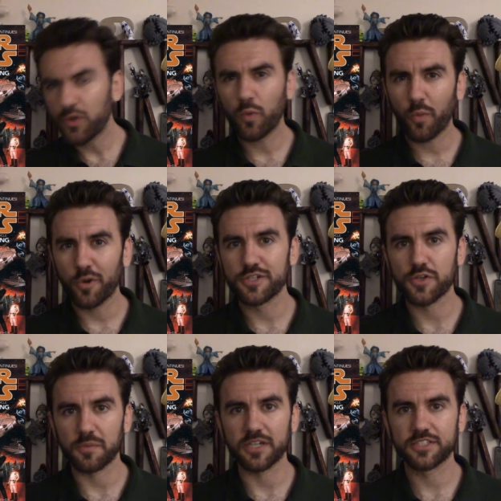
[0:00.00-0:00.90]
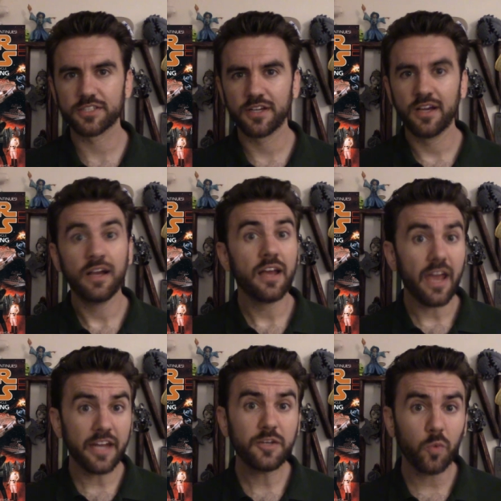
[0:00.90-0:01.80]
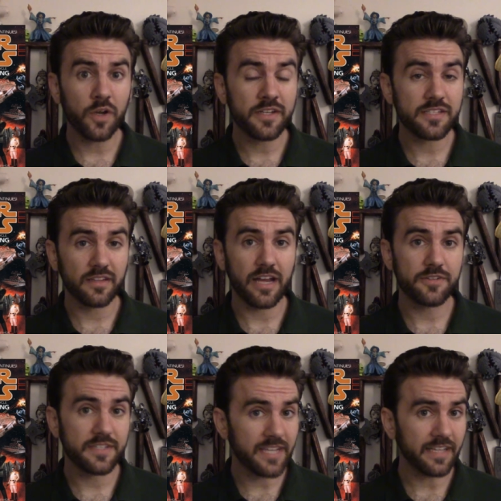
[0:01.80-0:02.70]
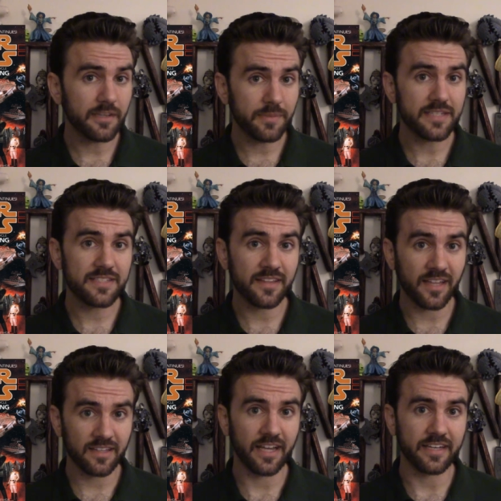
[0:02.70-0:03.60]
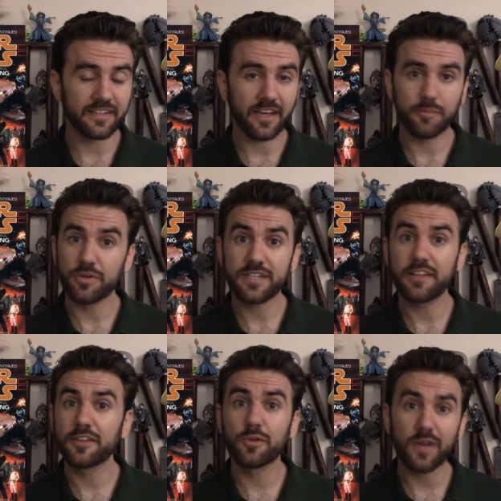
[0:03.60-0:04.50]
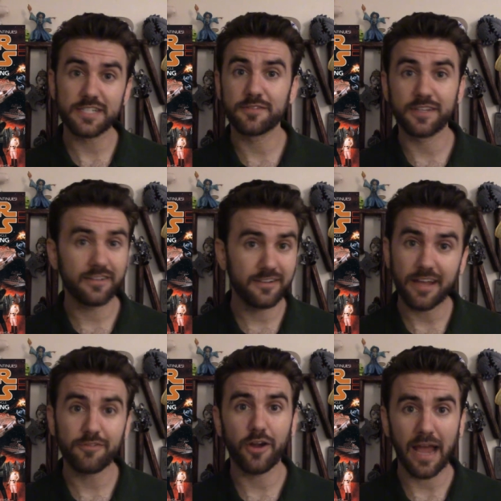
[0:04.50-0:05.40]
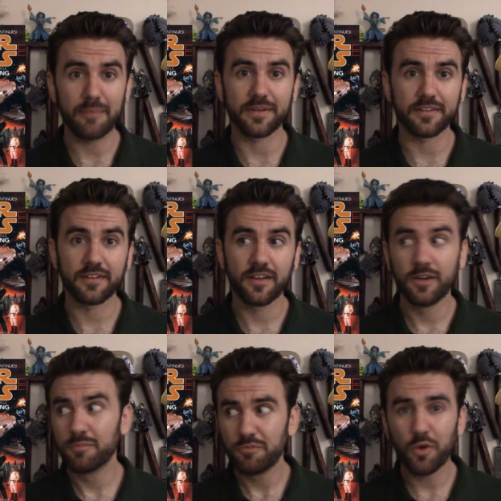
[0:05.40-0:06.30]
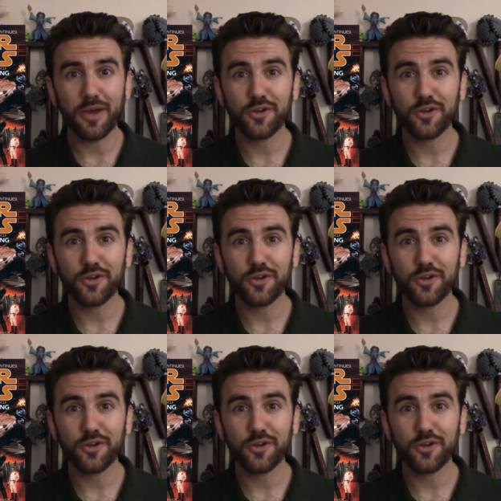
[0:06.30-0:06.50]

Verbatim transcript: don't worry so much. Anyone is allowed to take the bits that they like and pretend that the rest of it never happened, no